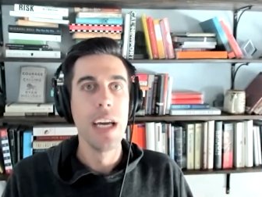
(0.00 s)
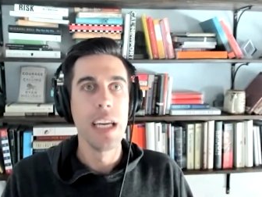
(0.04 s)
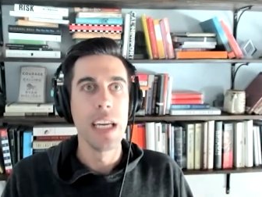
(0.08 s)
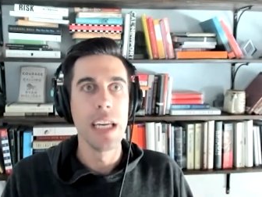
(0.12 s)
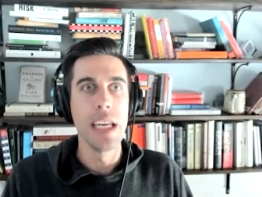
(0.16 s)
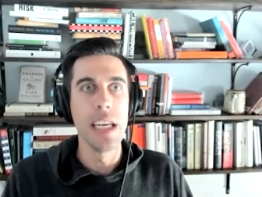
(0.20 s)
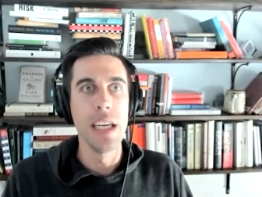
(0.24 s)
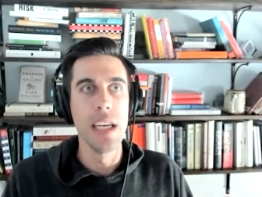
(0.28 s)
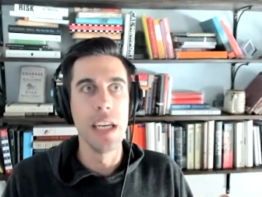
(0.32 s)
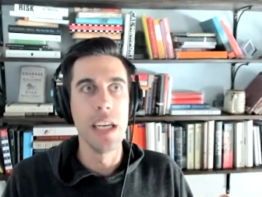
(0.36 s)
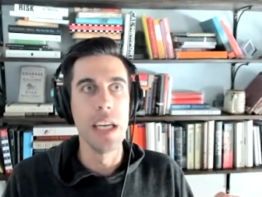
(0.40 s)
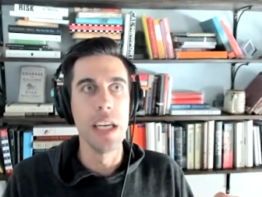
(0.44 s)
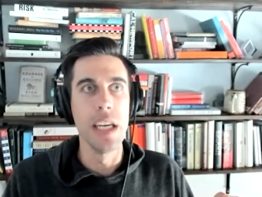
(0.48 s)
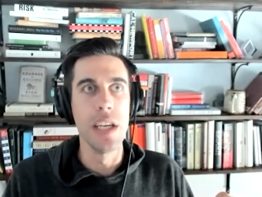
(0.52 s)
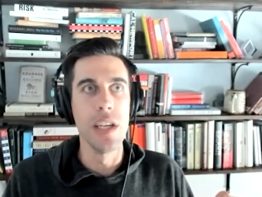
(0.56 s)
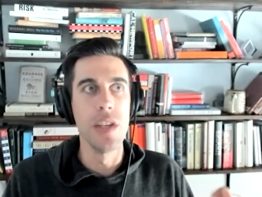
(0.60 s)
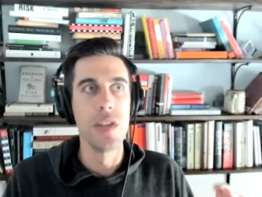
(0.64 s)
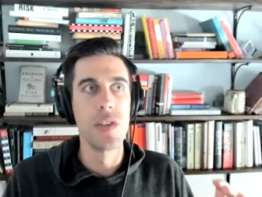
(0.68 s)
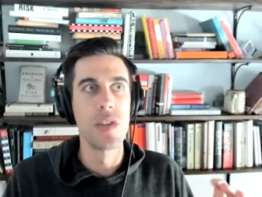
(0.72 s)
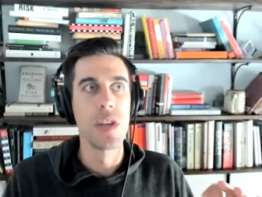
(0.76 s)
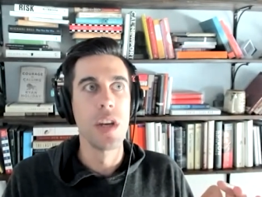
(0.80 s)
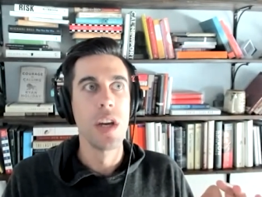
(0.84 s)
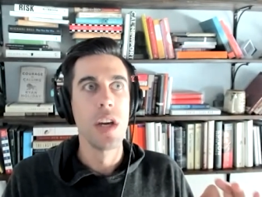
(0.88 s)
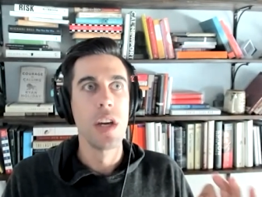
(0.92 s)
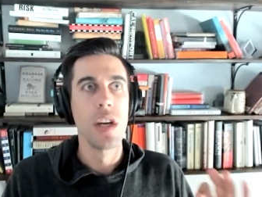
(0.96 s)

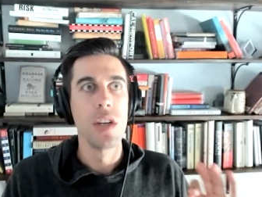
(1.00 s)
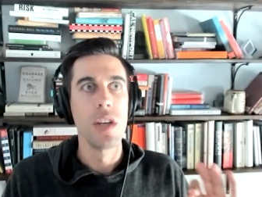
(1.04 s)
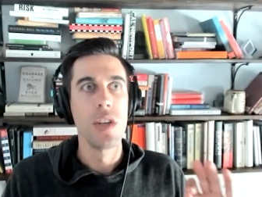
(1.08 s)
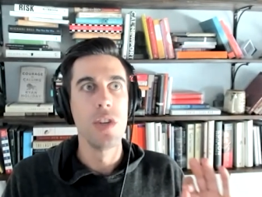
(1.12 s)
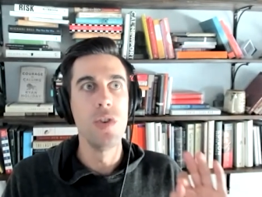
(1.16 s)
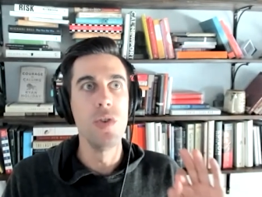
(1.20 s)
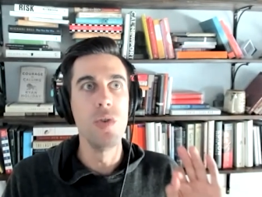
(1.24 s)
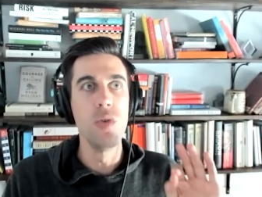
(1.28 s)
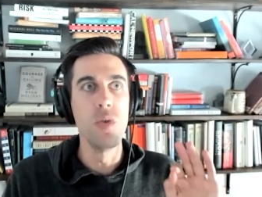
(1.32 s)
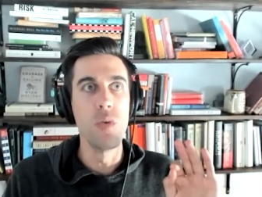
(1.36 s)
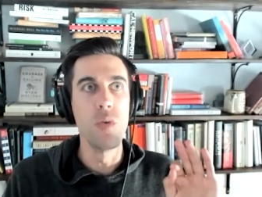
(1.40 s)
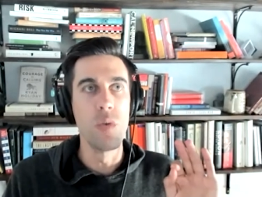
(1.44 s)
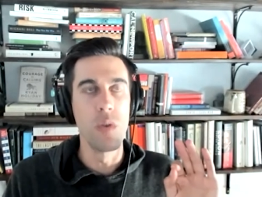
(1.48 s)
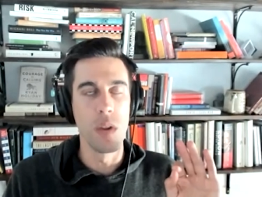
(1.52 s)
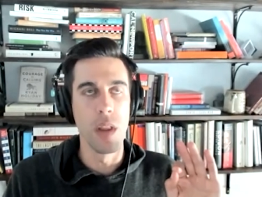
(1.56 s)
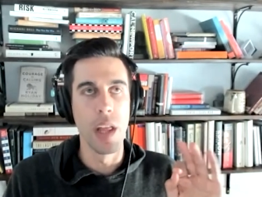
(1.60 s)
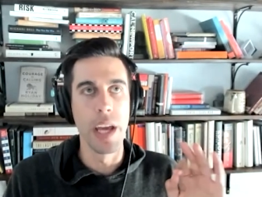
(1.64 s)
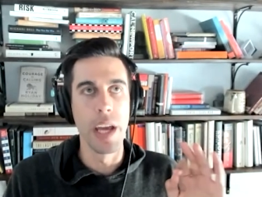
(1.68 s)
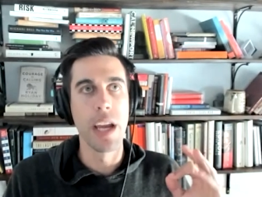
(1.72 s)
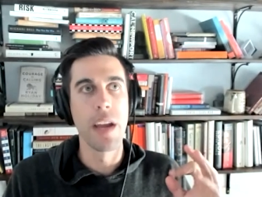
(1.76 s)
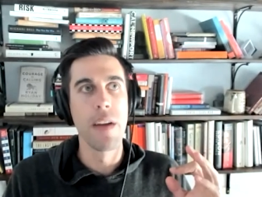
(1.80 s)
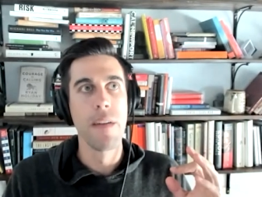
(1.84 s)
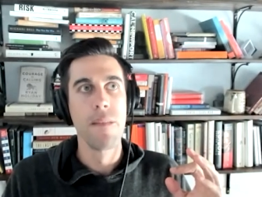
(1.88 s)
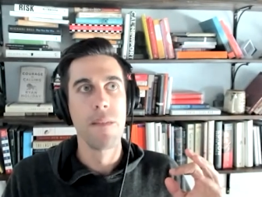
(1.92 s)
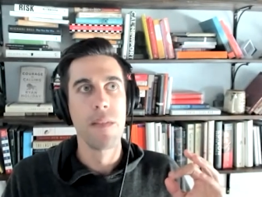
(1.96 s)
is you
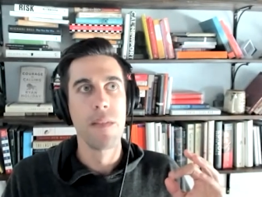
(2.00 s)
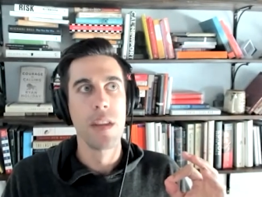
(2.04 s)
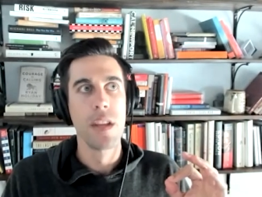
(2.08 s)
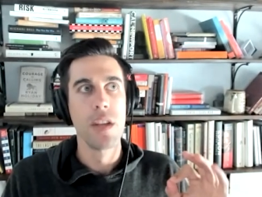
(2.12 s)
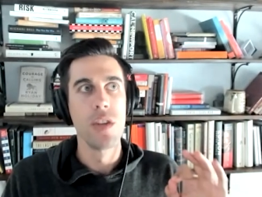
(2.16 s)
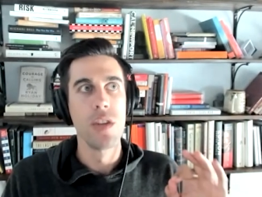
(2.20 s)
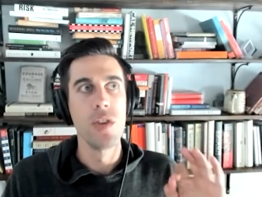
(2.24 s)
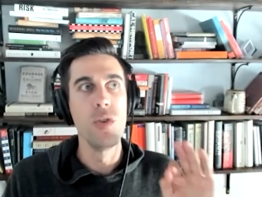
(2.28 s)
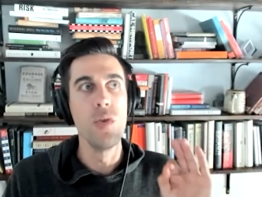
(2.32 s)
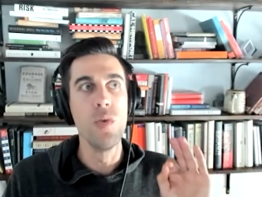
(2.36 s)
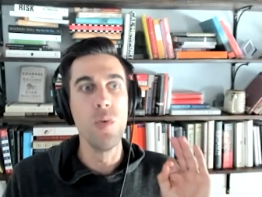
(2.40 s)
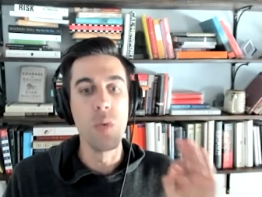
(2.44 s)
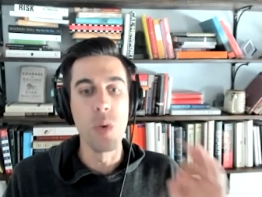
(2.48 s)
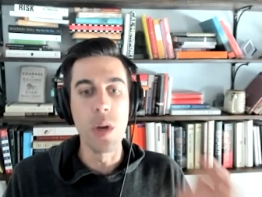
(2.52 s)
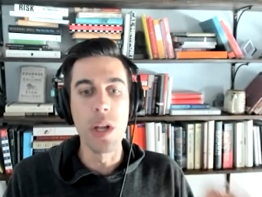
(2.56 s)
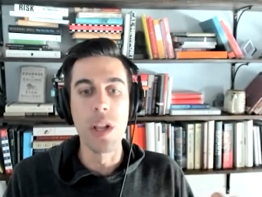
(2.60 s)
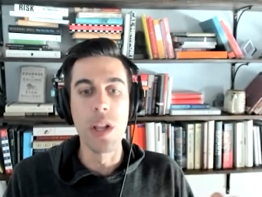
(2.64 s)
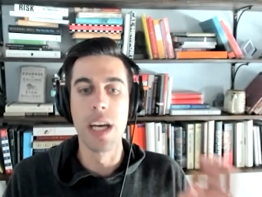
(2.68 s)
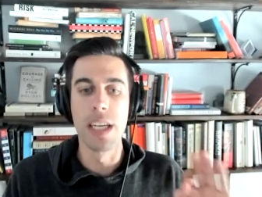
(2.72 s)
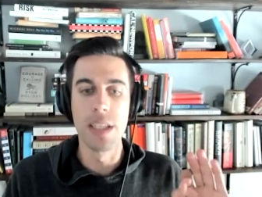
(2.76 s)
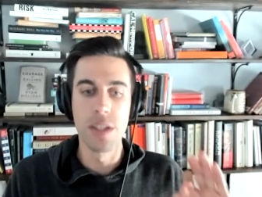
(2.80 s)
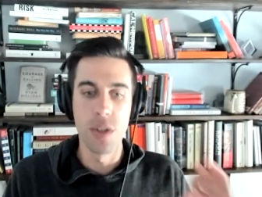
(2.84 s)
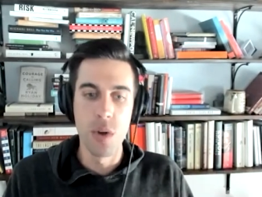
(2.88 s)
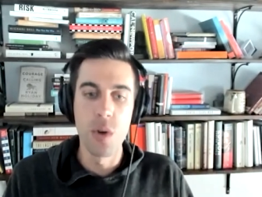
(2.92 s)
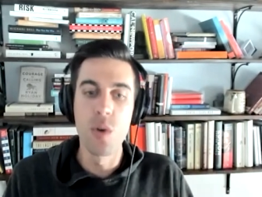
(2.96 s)
like you
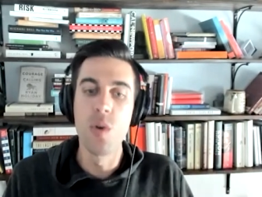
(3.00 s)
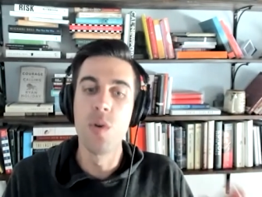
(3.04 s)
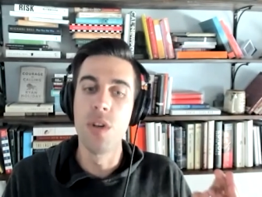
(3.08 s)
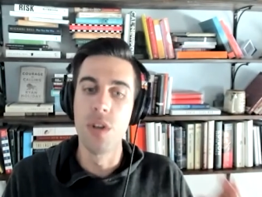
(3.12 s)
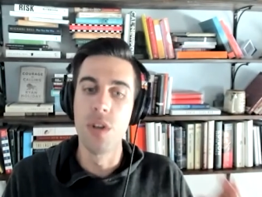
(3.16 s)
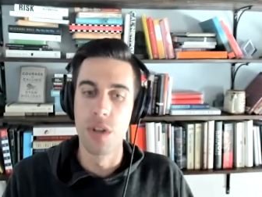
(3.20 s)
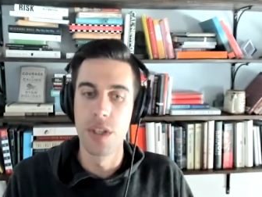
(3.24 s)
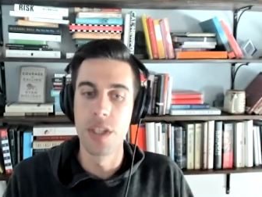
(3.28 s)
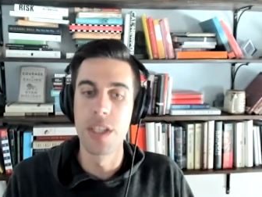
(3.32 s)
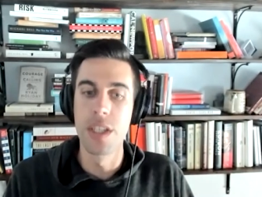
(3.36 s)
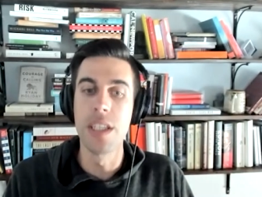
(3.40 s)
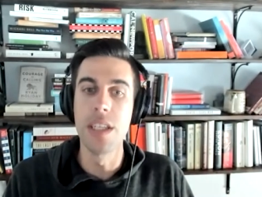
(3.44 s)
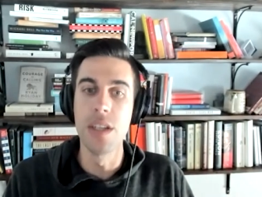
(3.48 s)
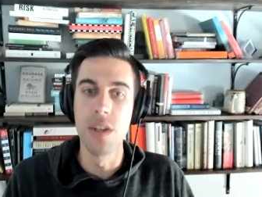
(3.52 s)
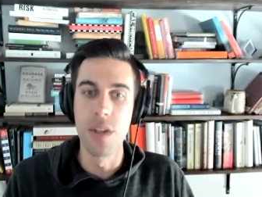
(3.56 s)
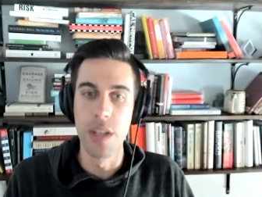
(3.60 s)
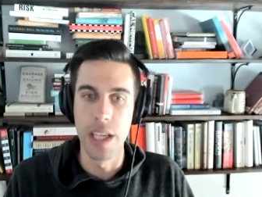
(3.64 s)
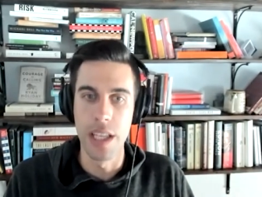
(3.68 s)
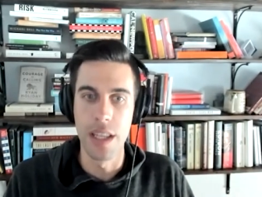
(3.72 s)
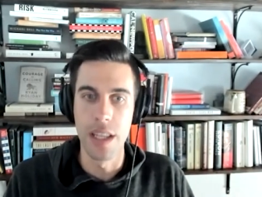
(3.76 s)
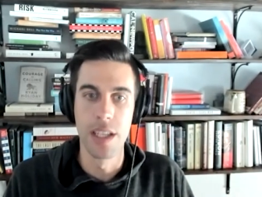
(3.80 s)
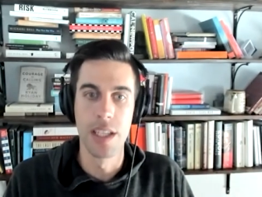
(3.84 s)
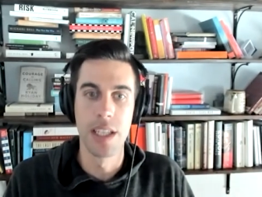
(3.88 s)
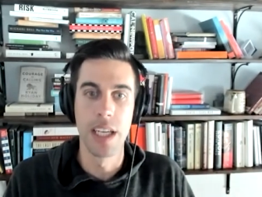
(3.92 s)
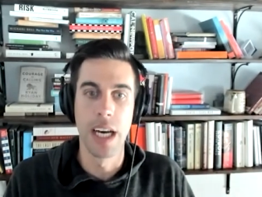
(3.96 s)
realize who you're
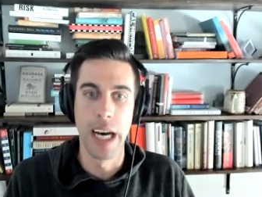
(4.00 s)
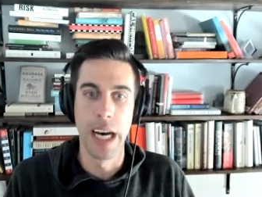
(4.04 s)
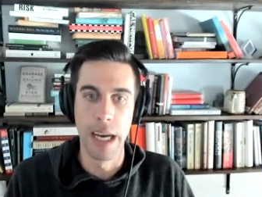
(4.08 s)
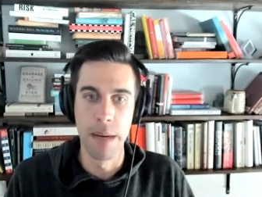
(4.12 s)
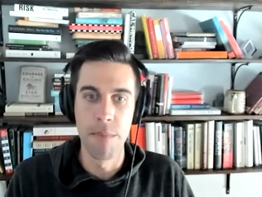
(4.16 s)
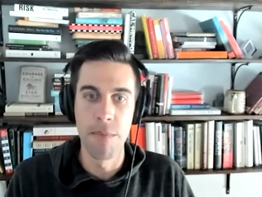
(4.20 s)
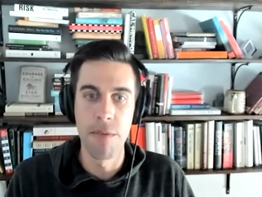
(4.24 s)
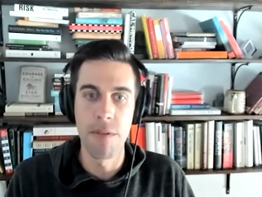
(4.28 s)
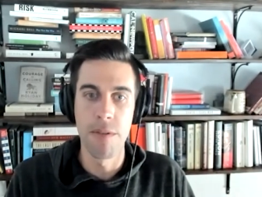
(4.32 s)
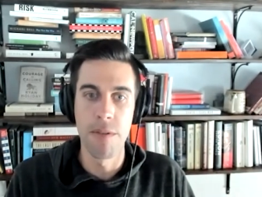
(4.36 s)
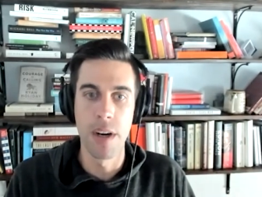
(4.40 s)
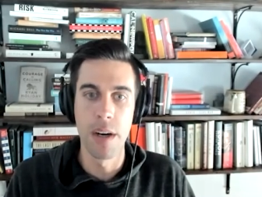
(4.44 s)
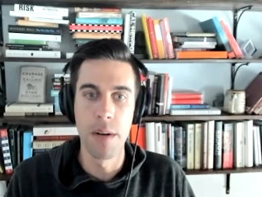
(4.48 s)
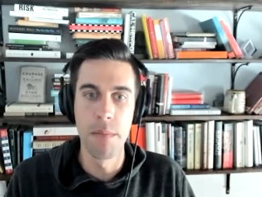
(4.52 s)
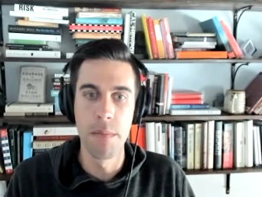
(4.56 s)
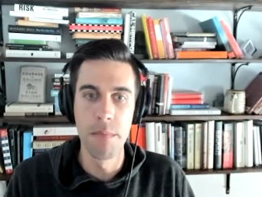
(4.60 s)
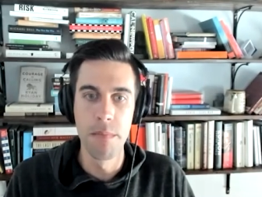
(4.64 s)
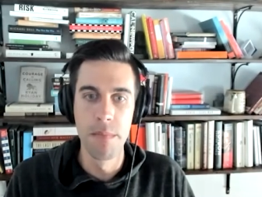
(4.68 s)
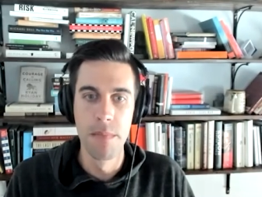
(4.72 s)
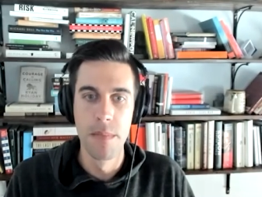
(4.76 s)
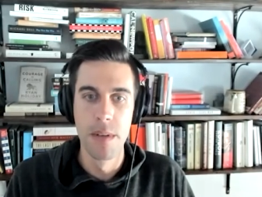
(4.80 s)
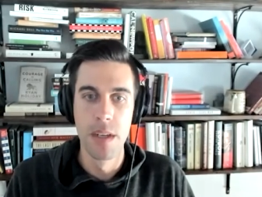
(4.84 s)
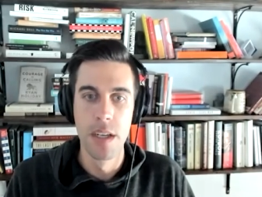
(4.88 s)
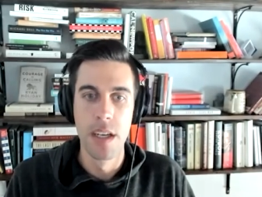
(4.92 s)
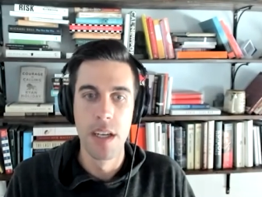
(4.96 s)
stealing the time from